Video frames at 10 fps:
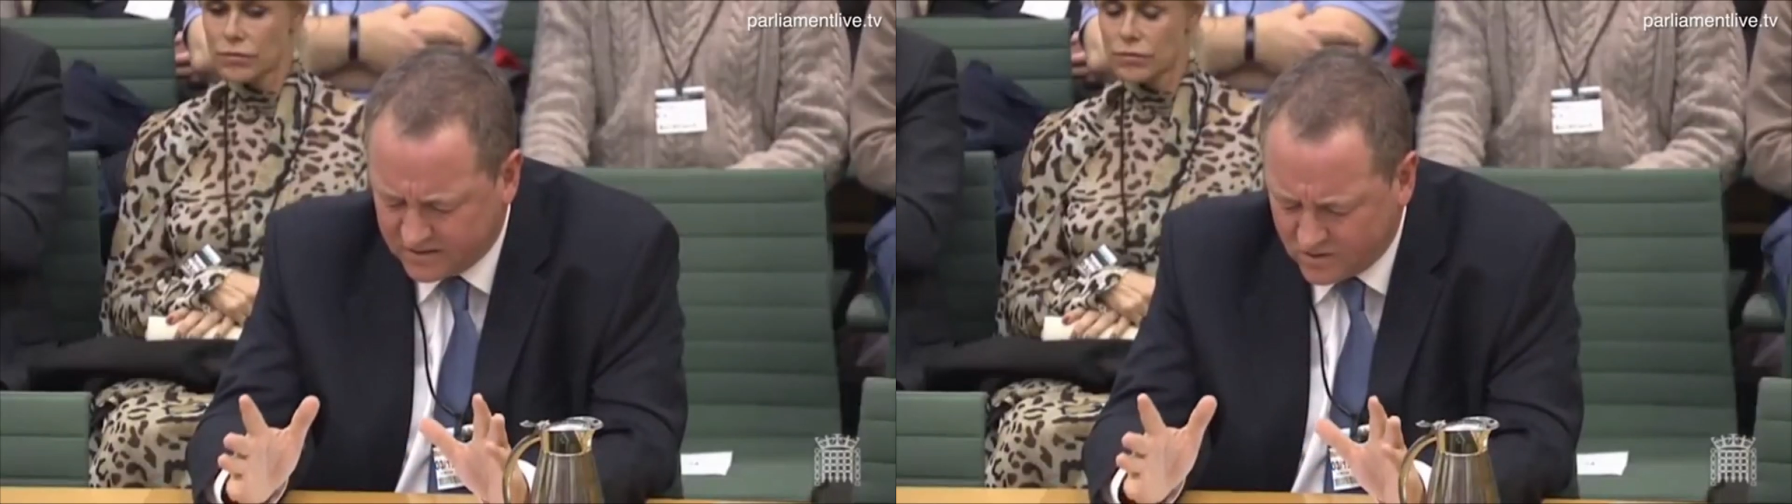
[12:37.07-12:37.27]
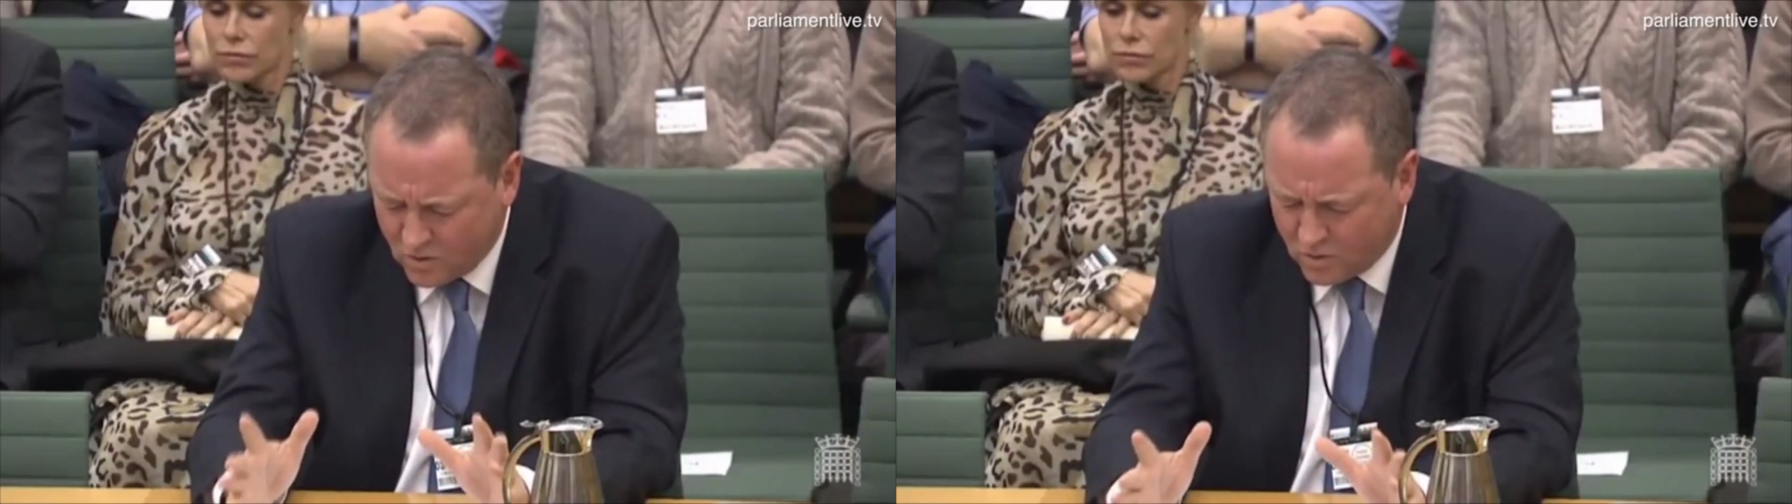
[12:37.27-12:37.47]

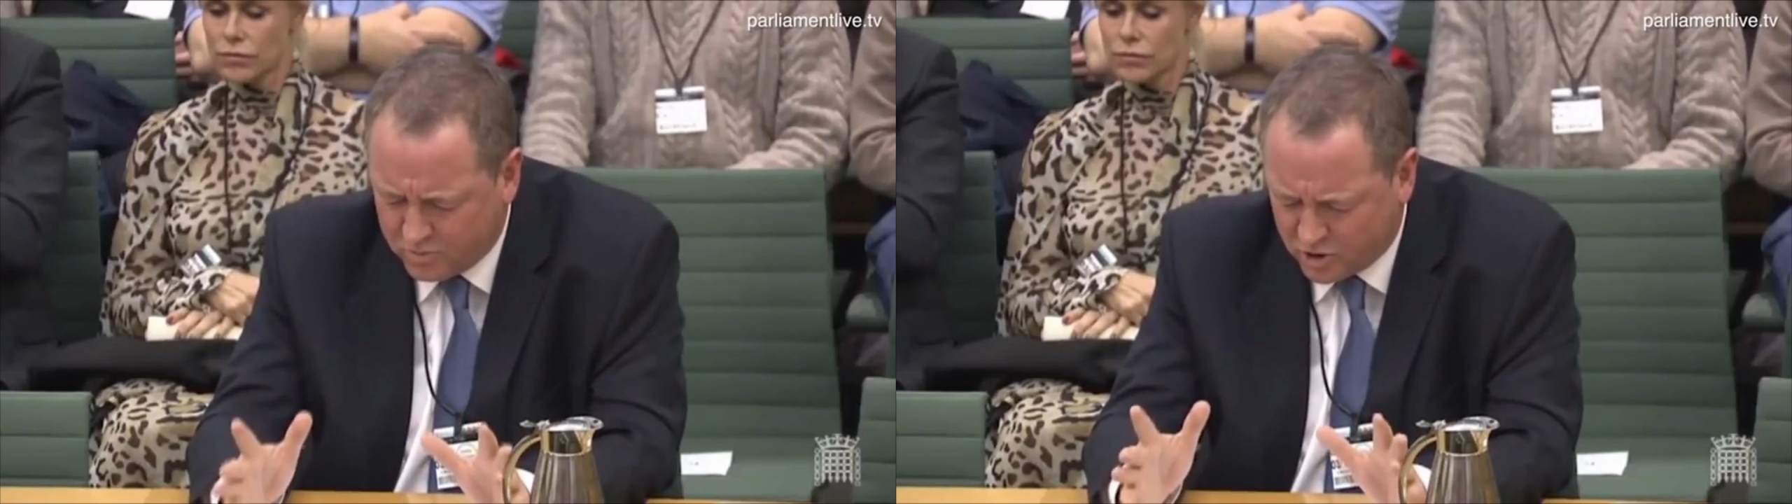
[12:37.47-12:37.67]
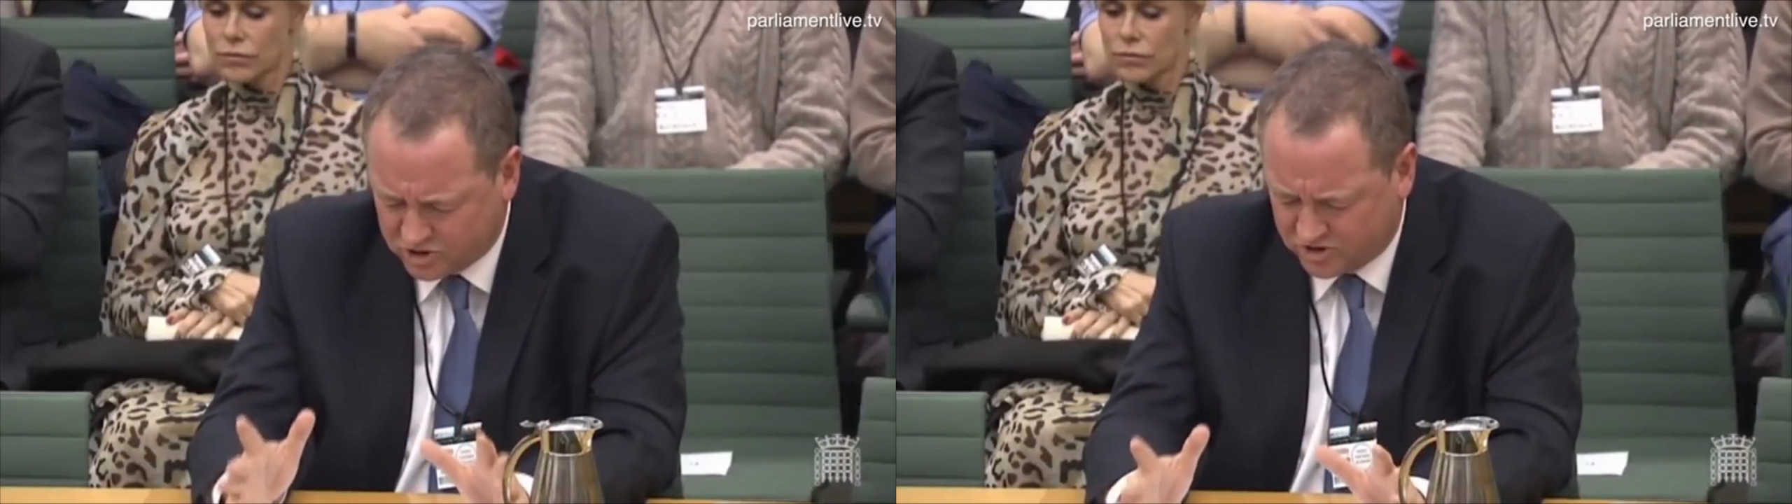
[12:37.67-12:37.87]

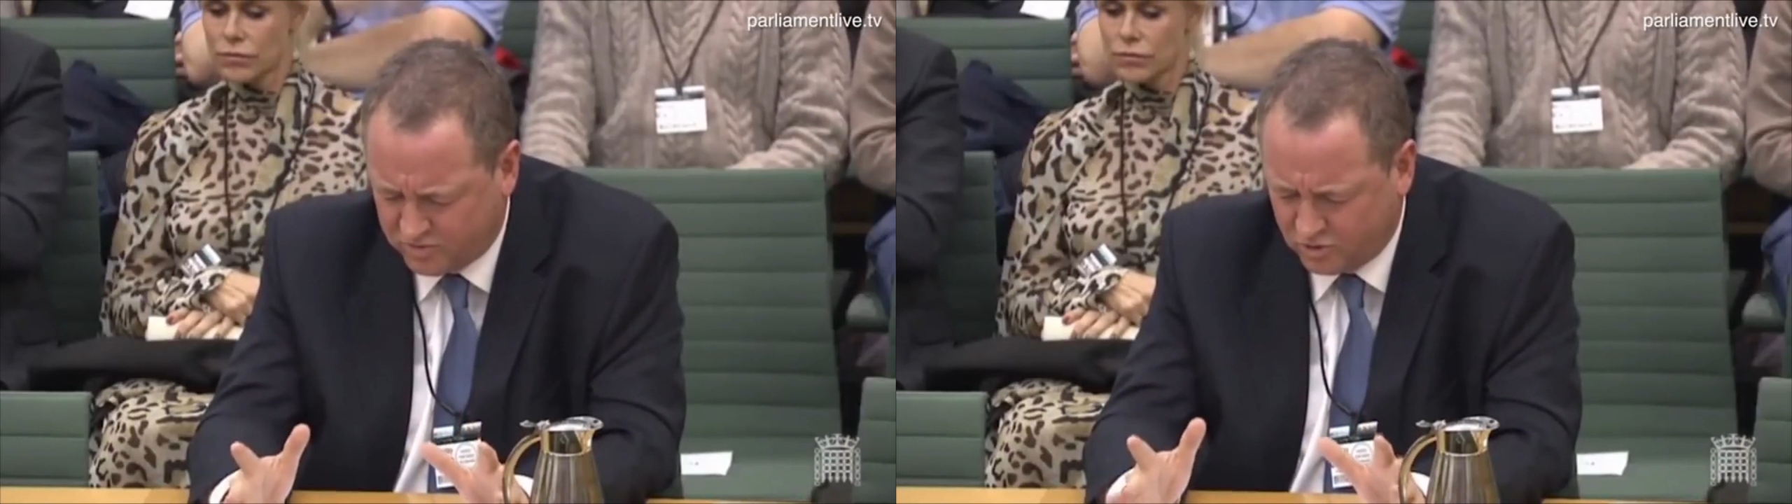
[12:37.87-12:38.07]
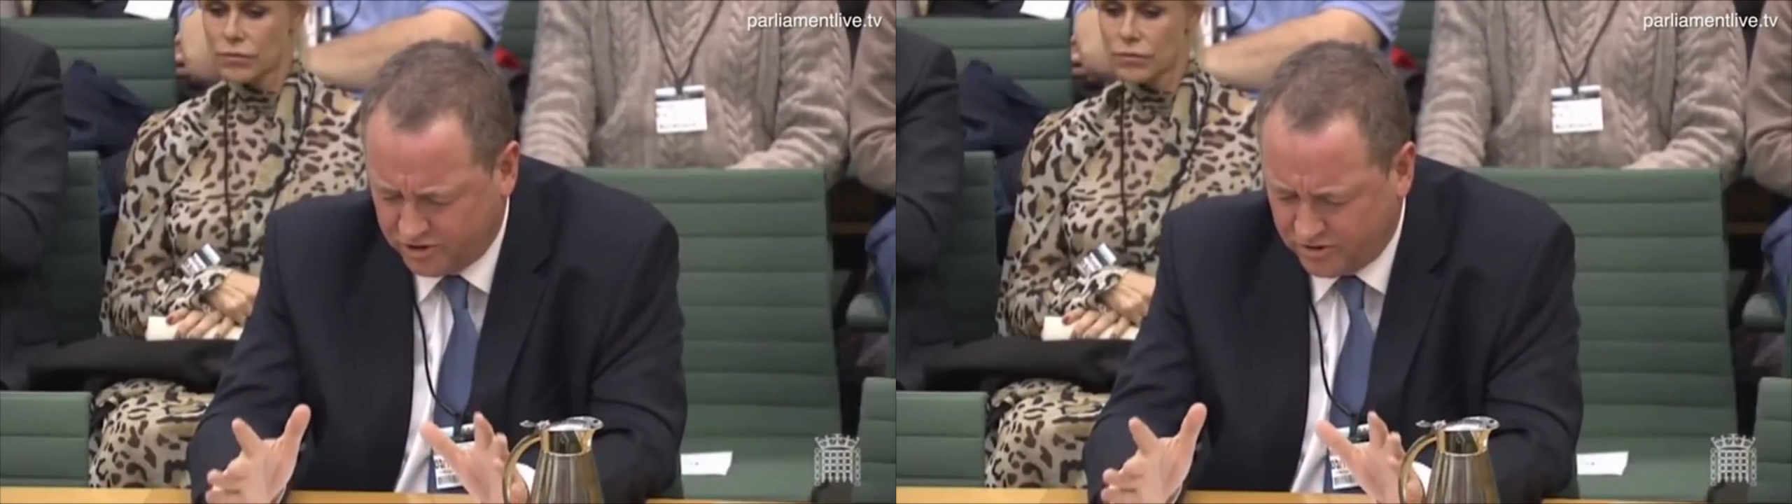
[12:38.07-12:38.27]
innovation is
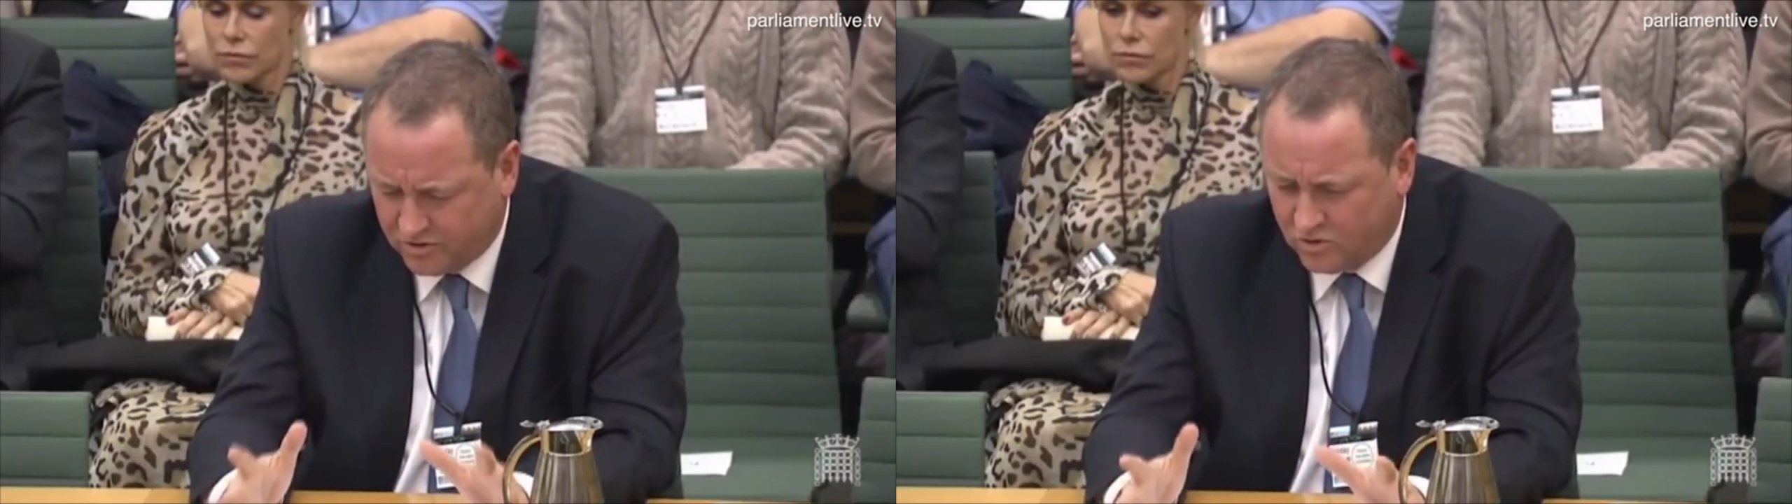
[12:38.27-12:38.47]
just